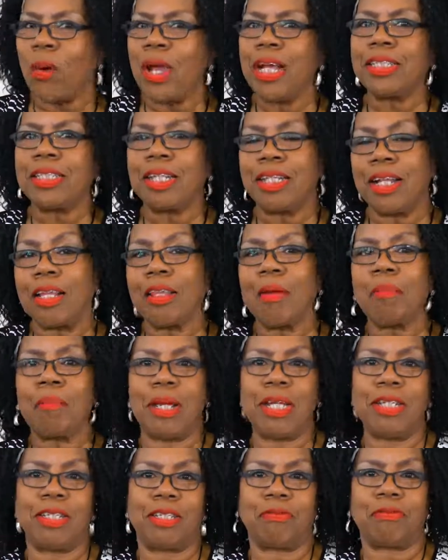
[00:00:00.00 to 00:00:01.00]
is another
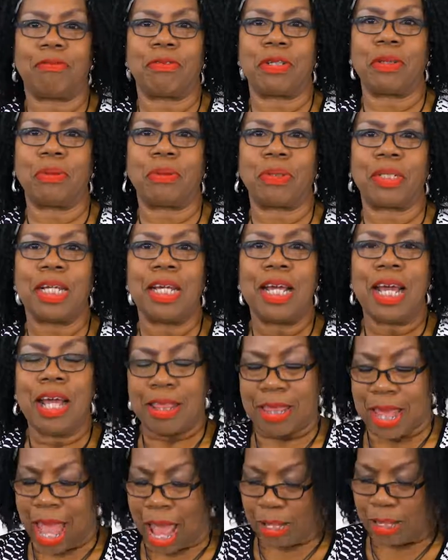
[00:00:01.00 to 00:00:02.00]
piece of fruit
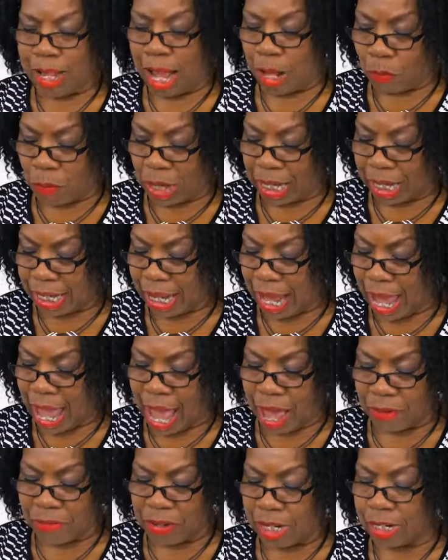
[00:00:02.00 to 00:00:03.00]
that we can
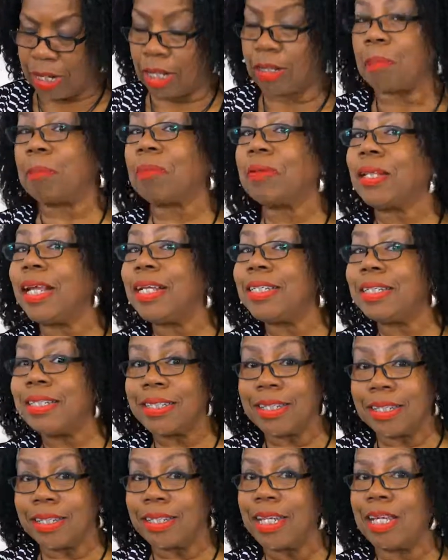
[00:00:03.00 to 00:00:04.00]
have, and another place
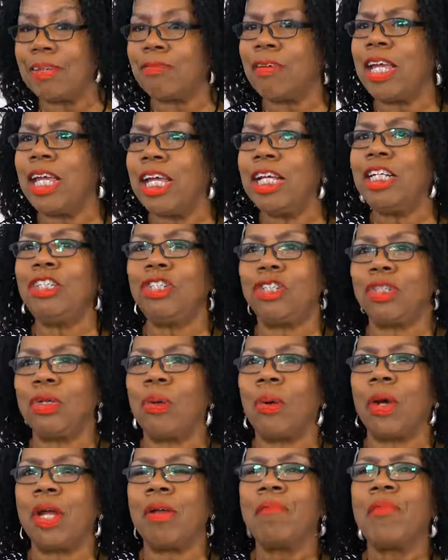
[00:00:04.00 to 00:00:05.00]
to live in
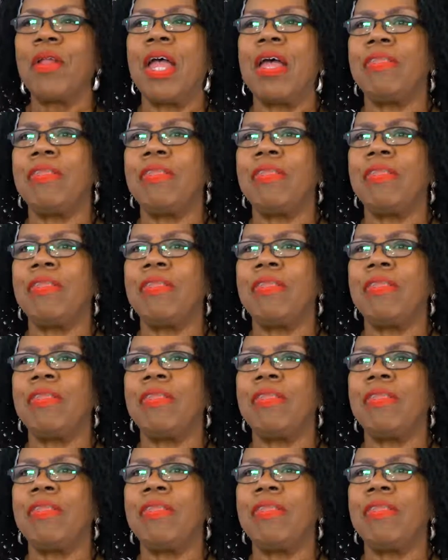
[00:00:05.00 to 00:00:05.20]
joy,